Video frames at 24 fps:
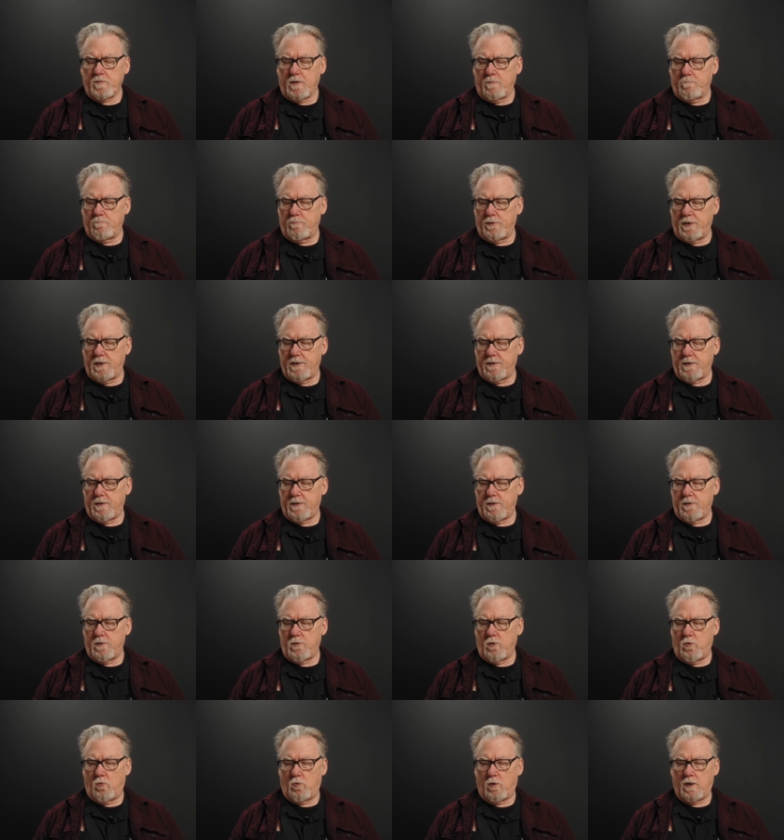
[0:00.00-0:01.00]
But
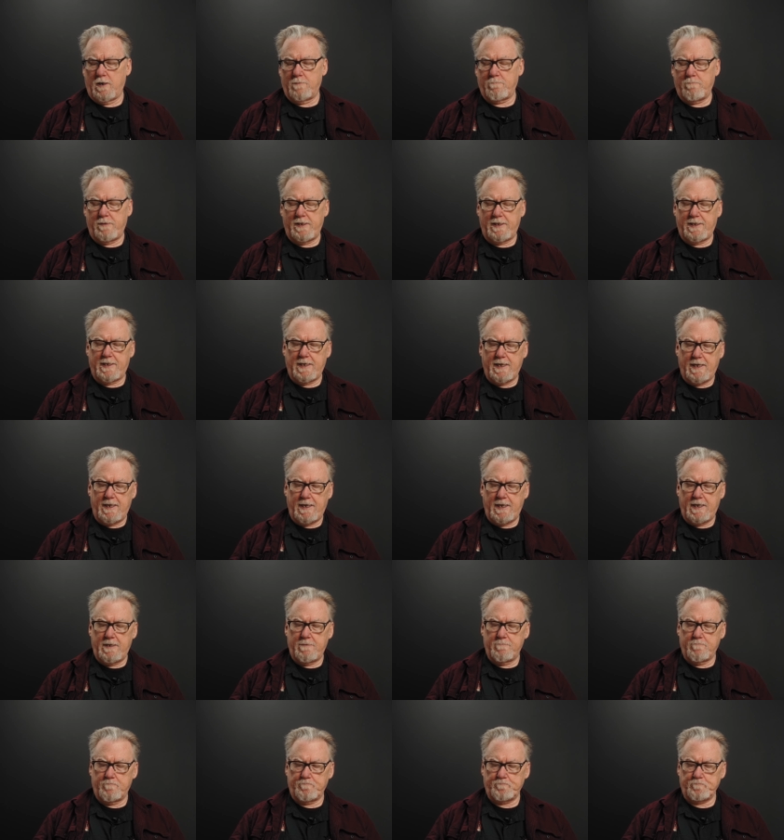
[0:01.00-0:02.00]
what
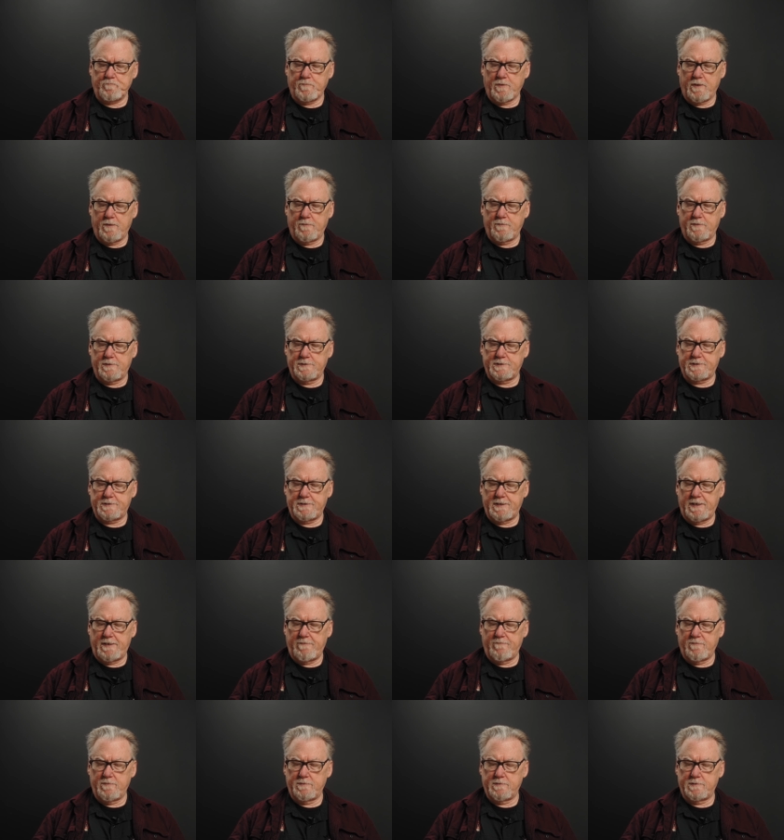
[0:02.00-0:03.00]
became the
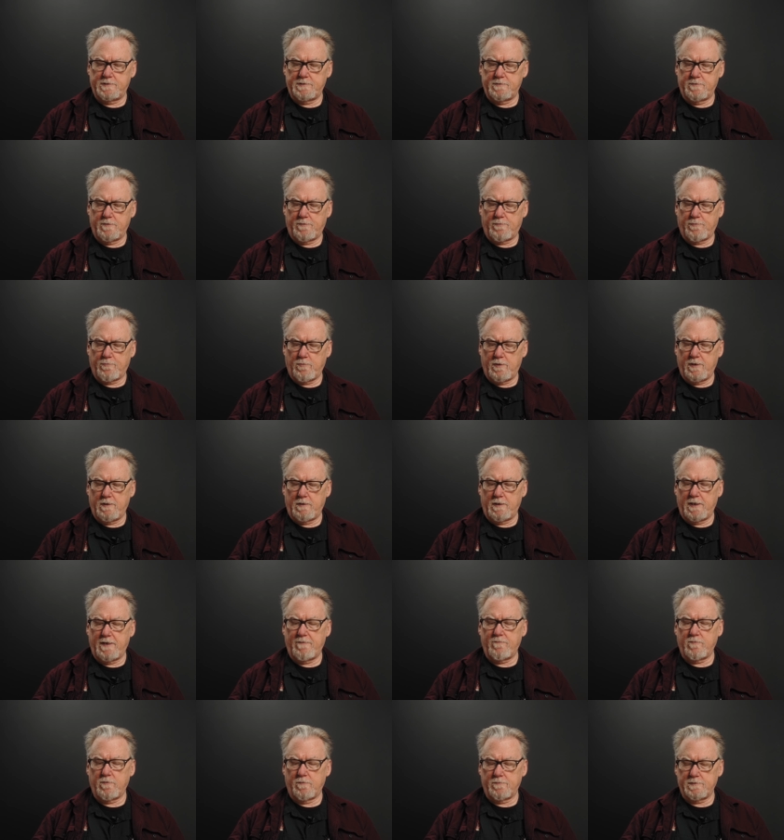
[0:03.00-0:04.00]
Stevens
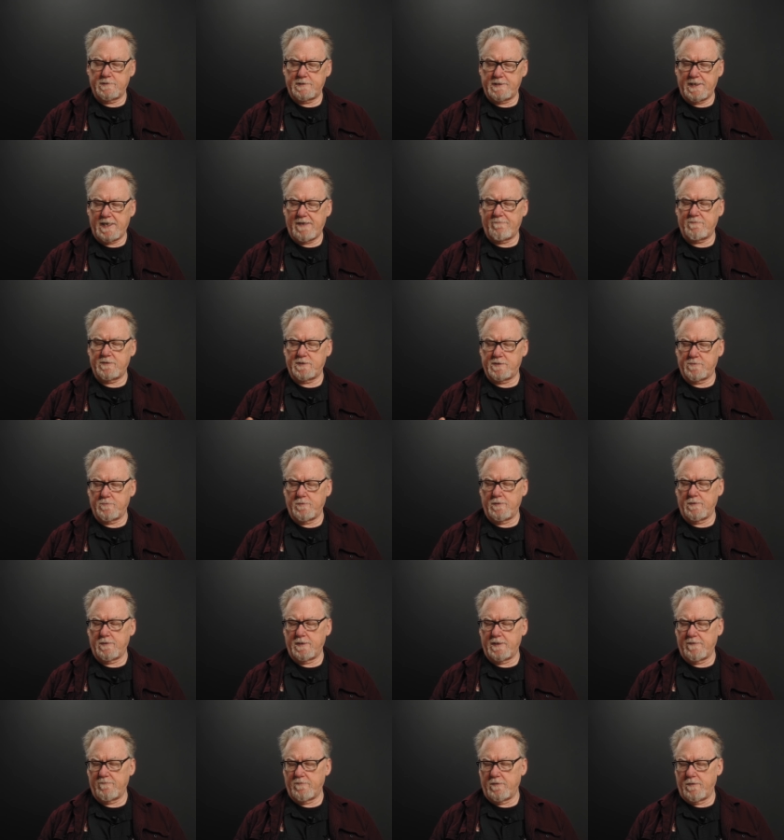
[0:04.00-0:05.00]
311 or the Savage
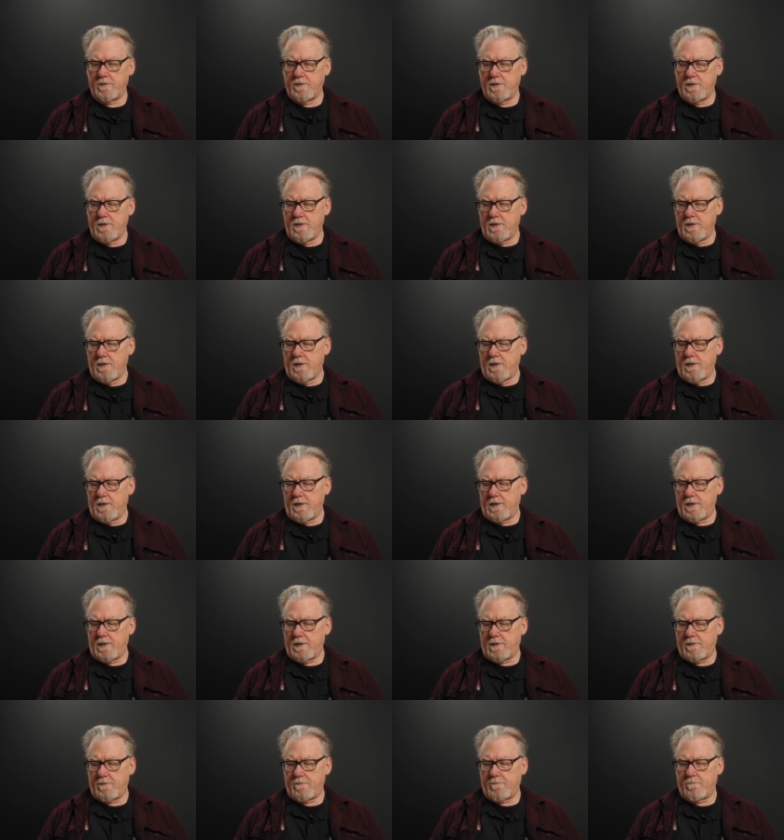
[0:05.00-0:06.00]
311
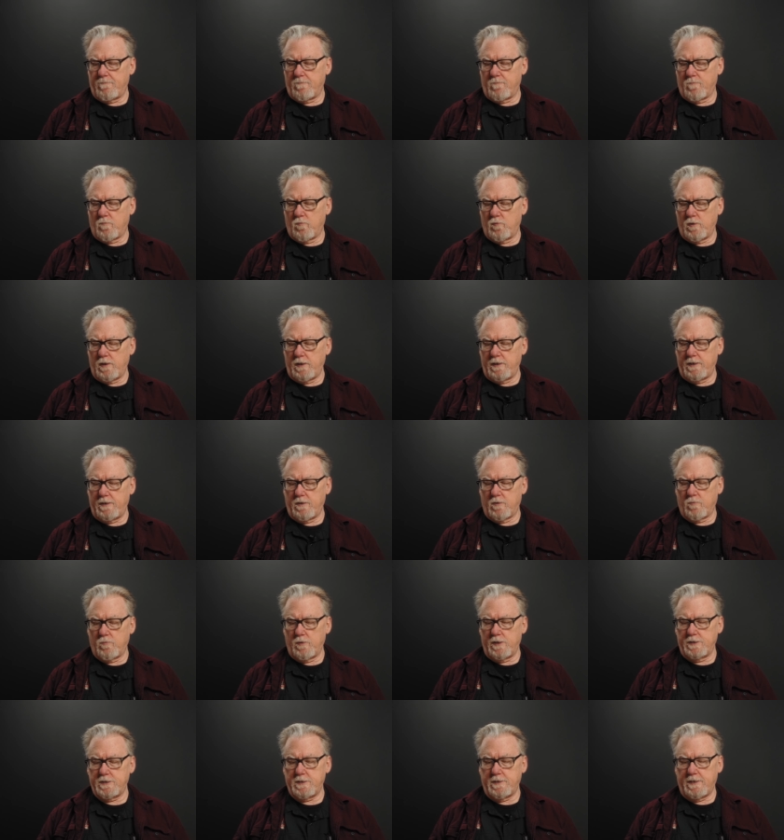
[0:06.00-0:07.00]
uh, really
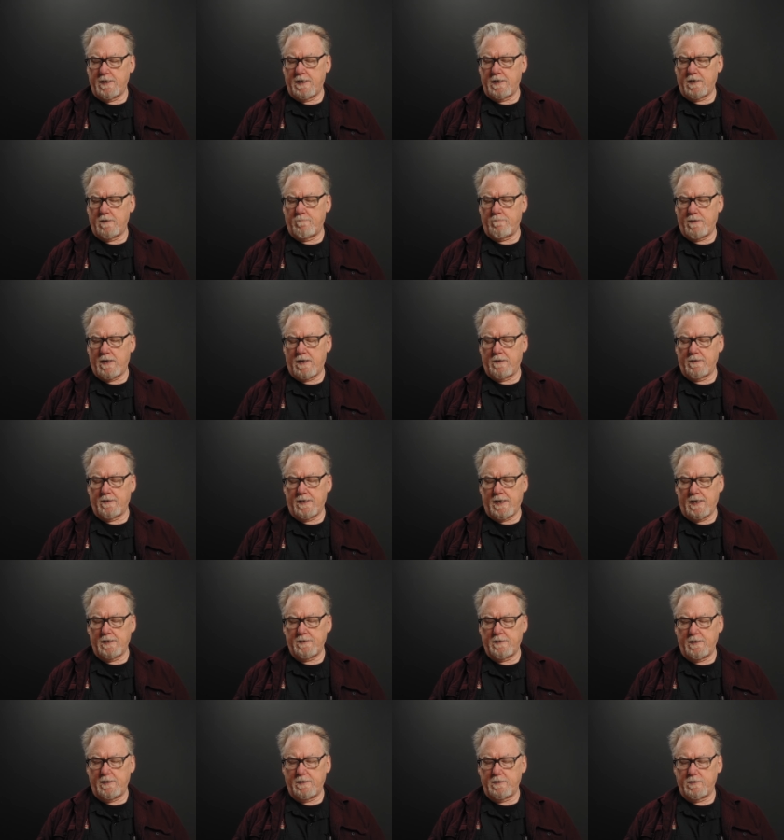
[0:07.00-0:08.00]
originated about
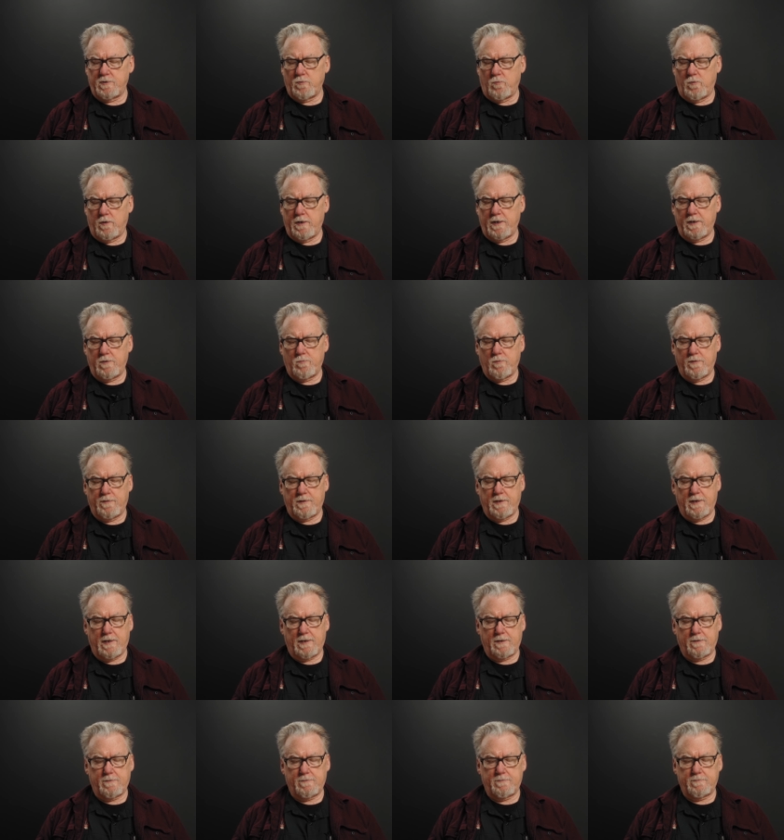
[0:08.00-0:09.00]
1920 with
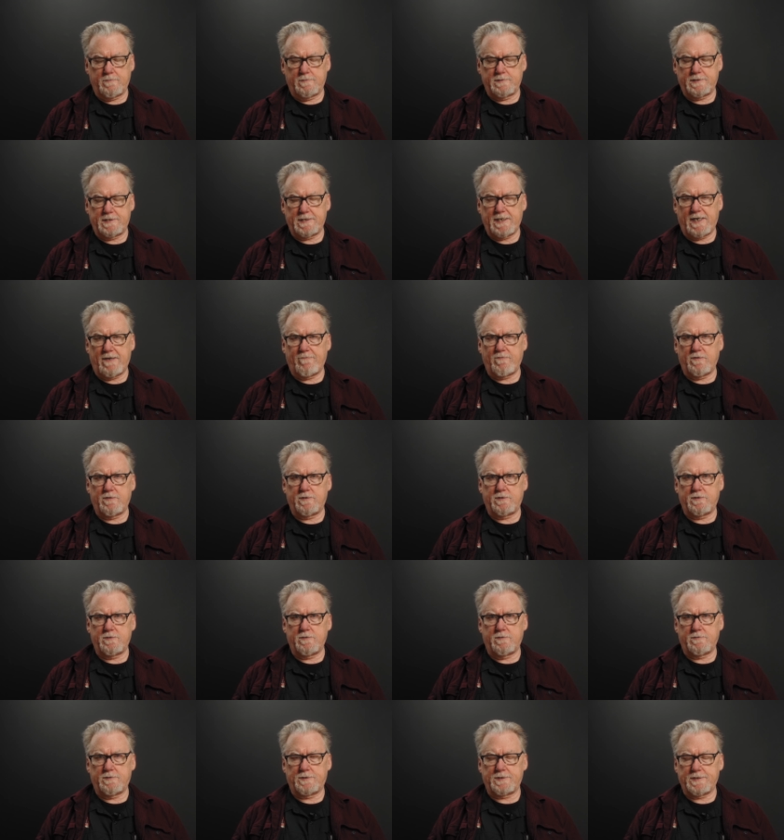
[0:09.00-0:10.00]
that Savage
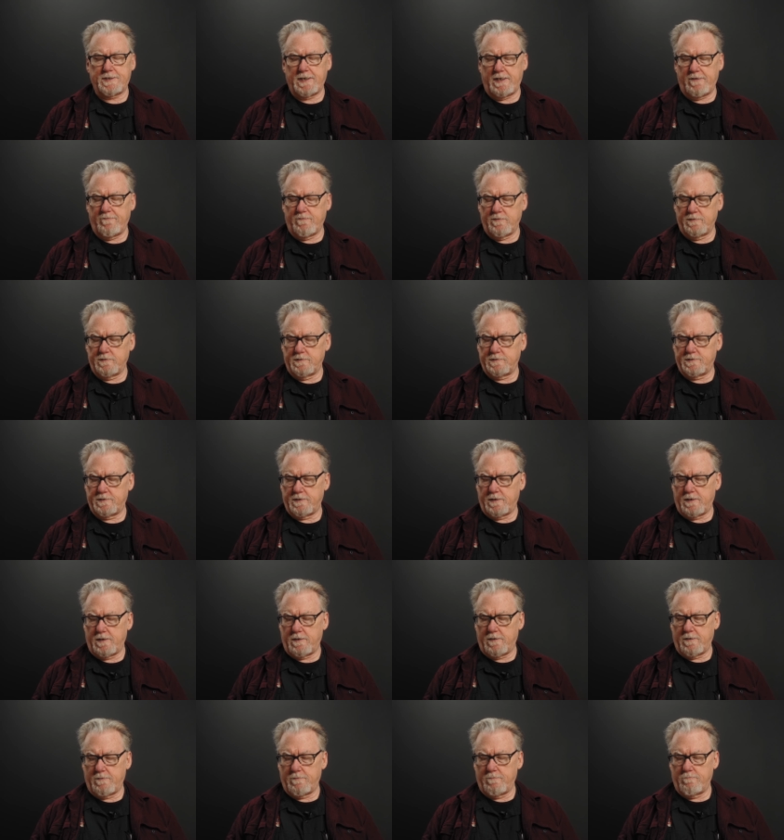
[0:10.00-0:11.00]
Stevens
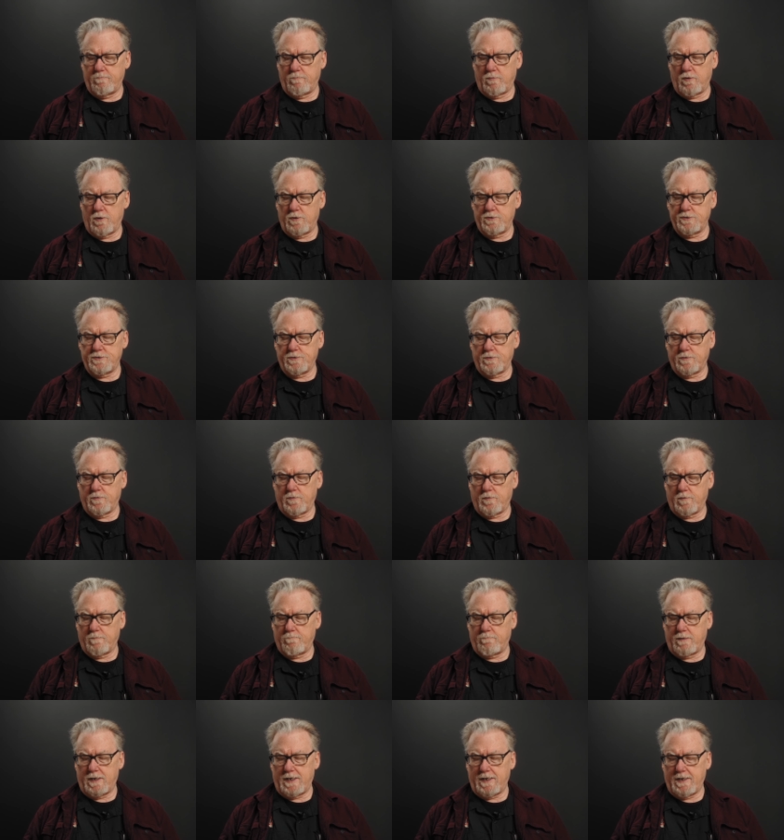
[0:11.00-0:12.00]
uh, merger or
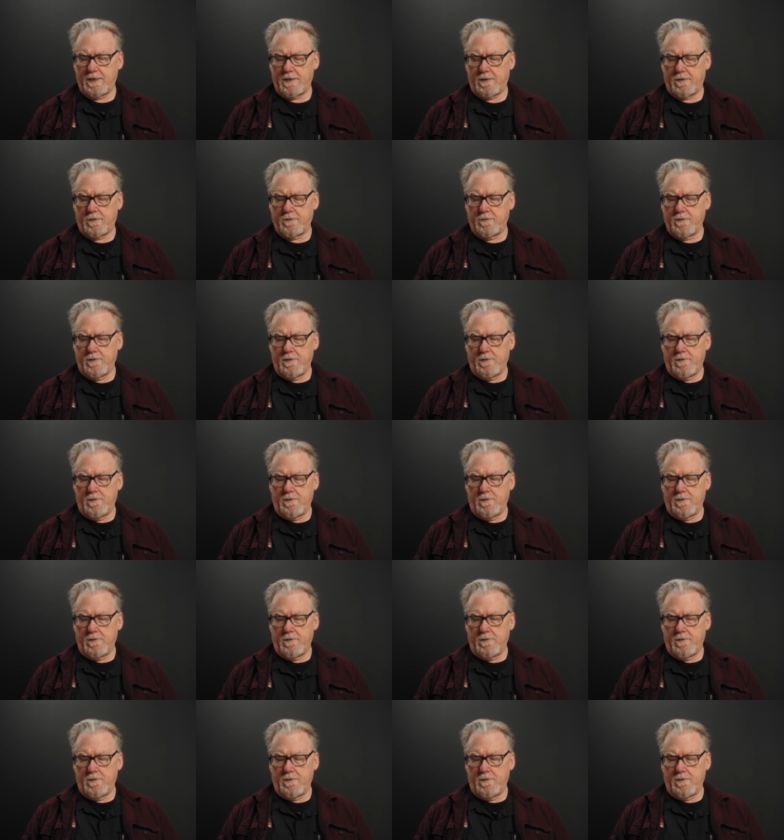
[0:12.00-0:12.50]
buyout.